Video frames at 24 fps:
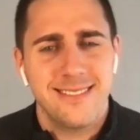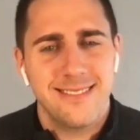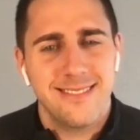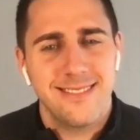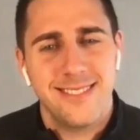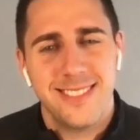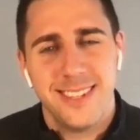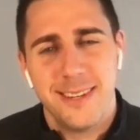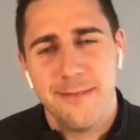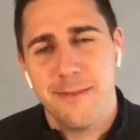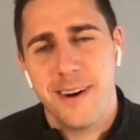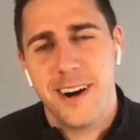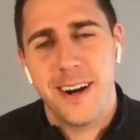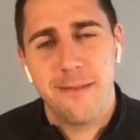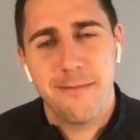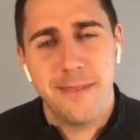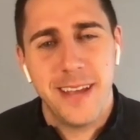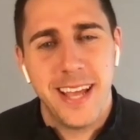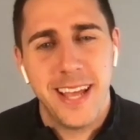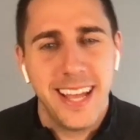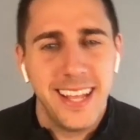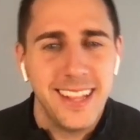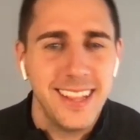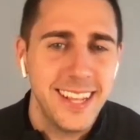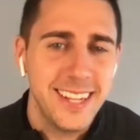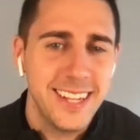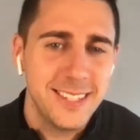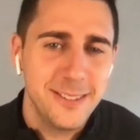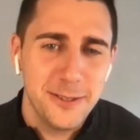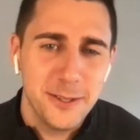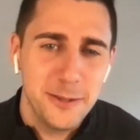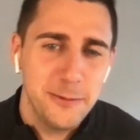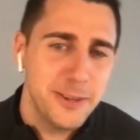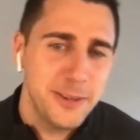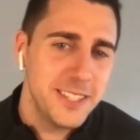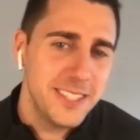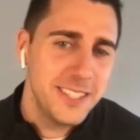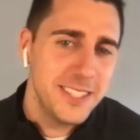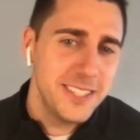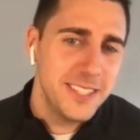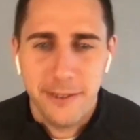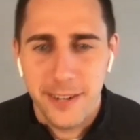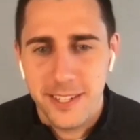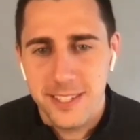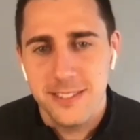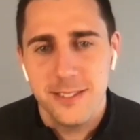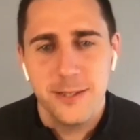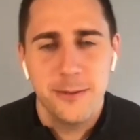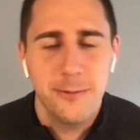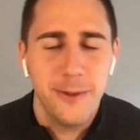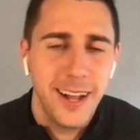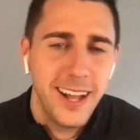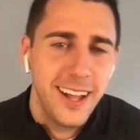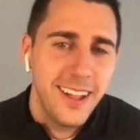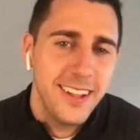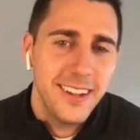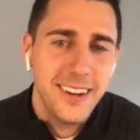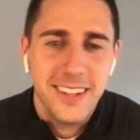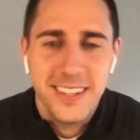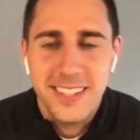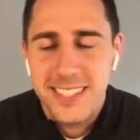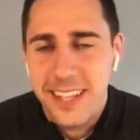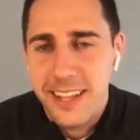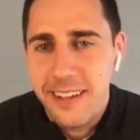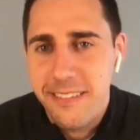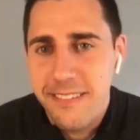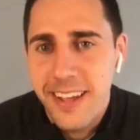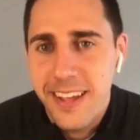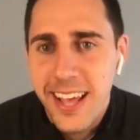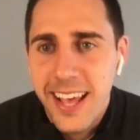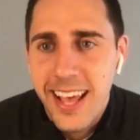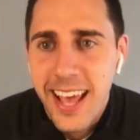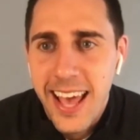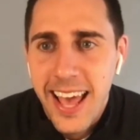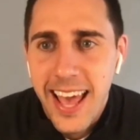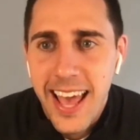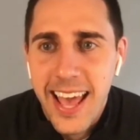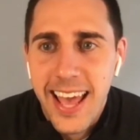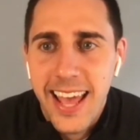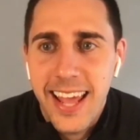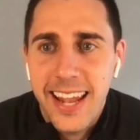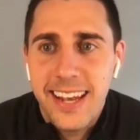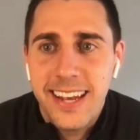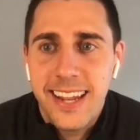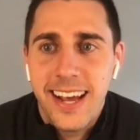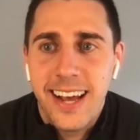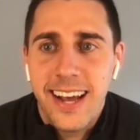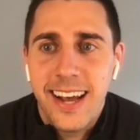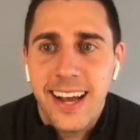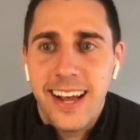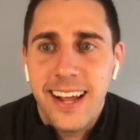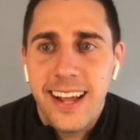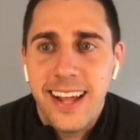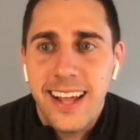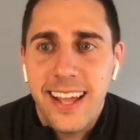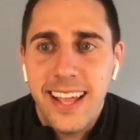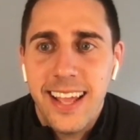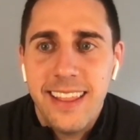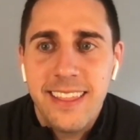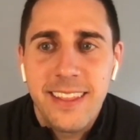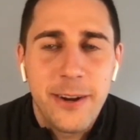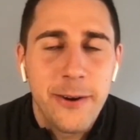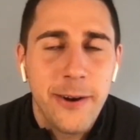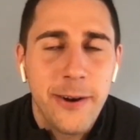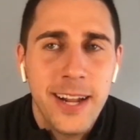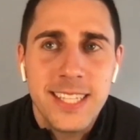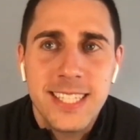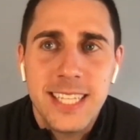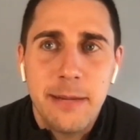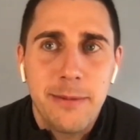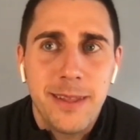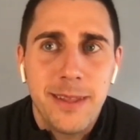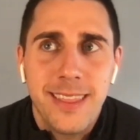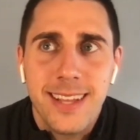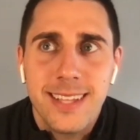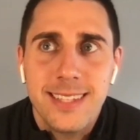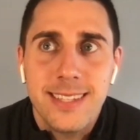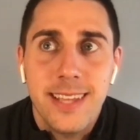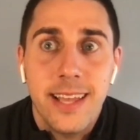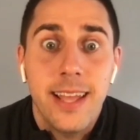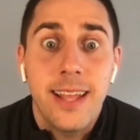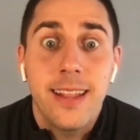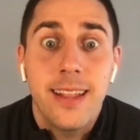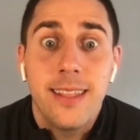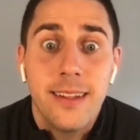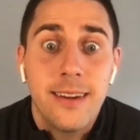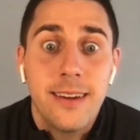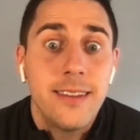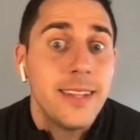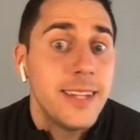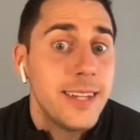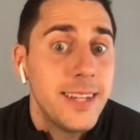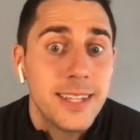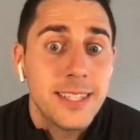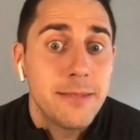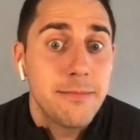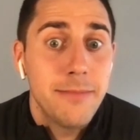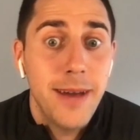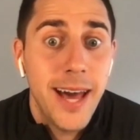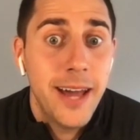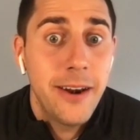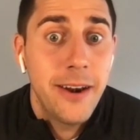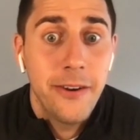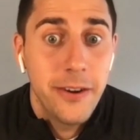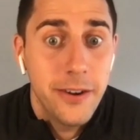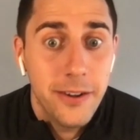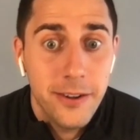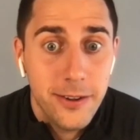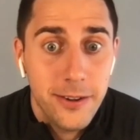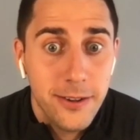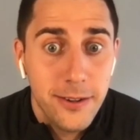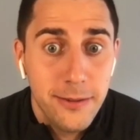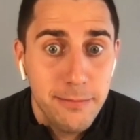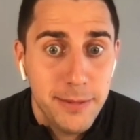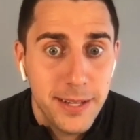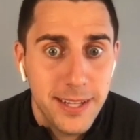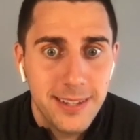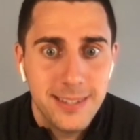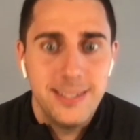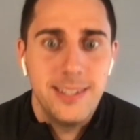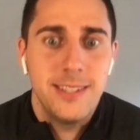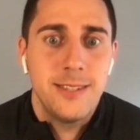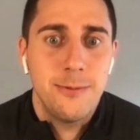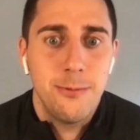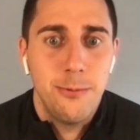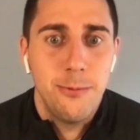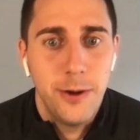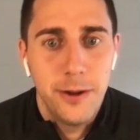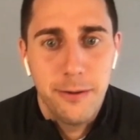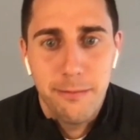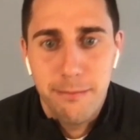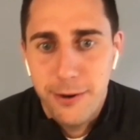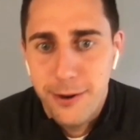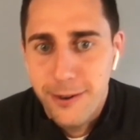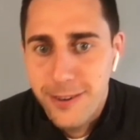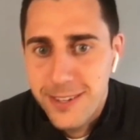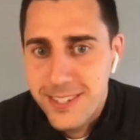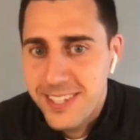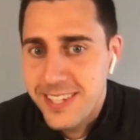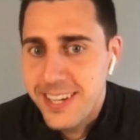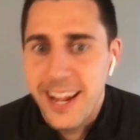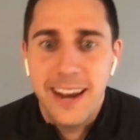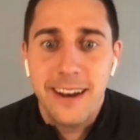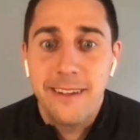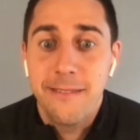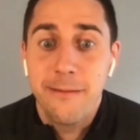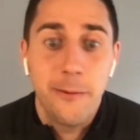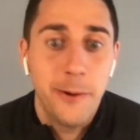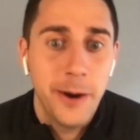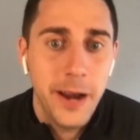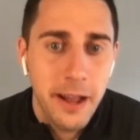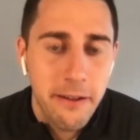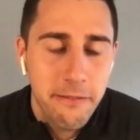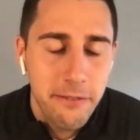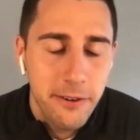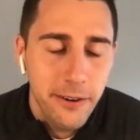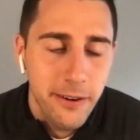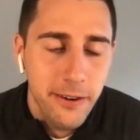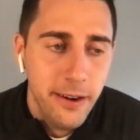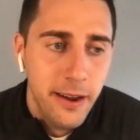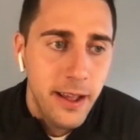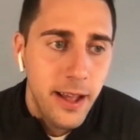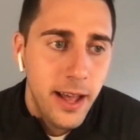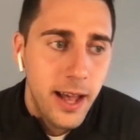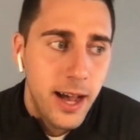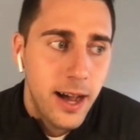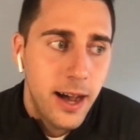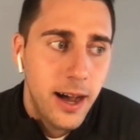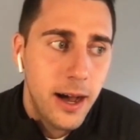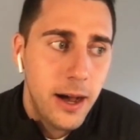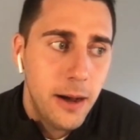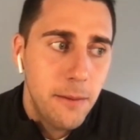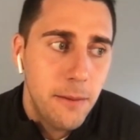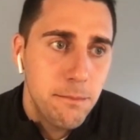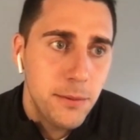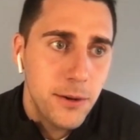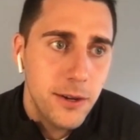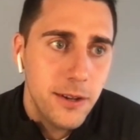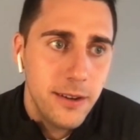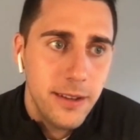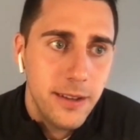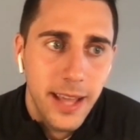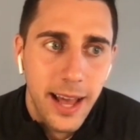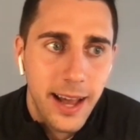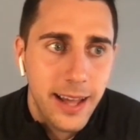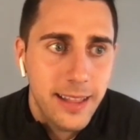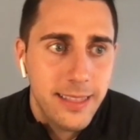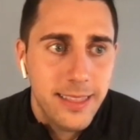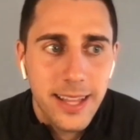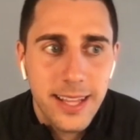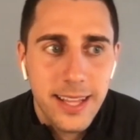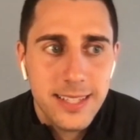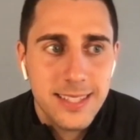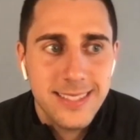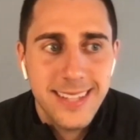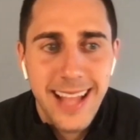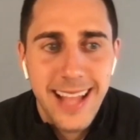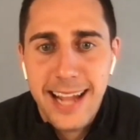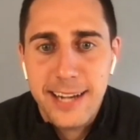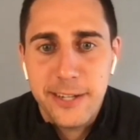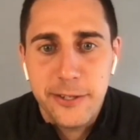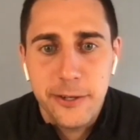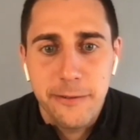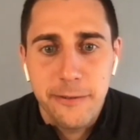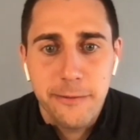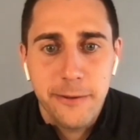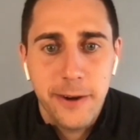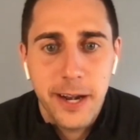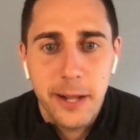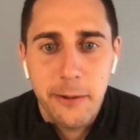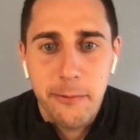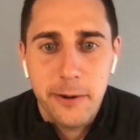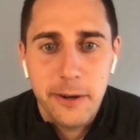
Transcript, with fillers: come on, man. Like, don't you want to see your friends do well and all this stuff? And uh, in the grand scheme of things, it literally doesn't matter at all because it's one person out of whatever. Uh, but yeah, I think it's natural for anyone